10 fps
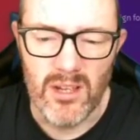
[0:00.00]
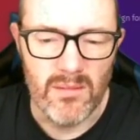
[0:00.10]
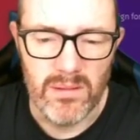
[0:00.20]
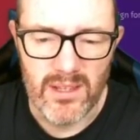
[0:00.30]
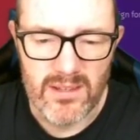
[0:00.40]
my
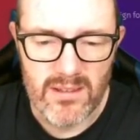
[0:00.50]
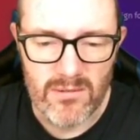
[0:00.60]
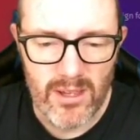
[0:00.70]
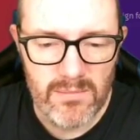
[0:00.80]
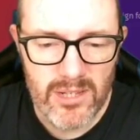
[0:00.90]
players
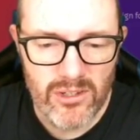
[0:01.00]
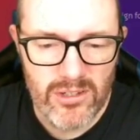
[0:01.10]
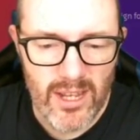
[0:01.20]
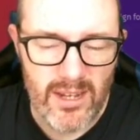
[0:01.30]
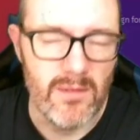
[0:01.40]
don't get
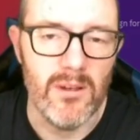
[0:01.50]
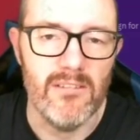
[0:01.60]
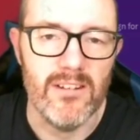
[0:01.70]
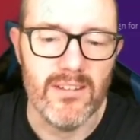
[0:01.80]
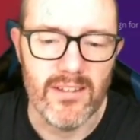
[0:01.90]
mentioned
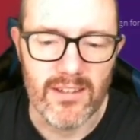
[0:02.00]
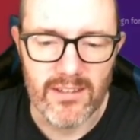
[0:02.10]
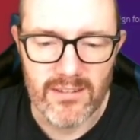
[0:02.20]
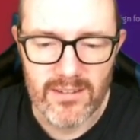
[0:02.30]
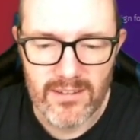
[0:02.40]
anywhere in the
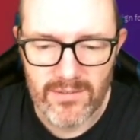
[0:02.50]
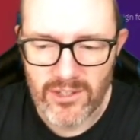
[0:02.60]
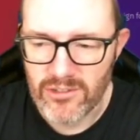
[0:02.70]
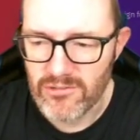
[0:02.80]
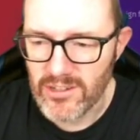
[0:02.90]
second
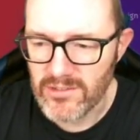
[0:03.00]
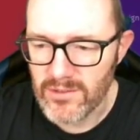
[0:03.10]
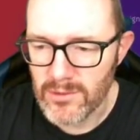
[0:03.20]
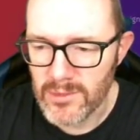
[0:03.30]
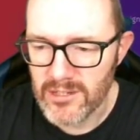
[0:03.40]
division
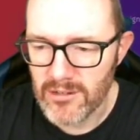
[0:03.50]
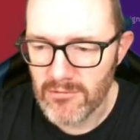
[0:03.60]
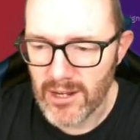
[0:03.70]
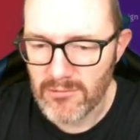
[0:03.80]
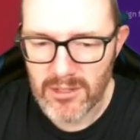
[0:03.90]
transfer window
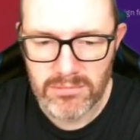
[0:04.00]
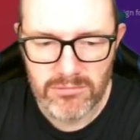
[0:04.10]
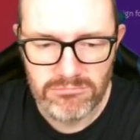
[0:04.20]
roundup.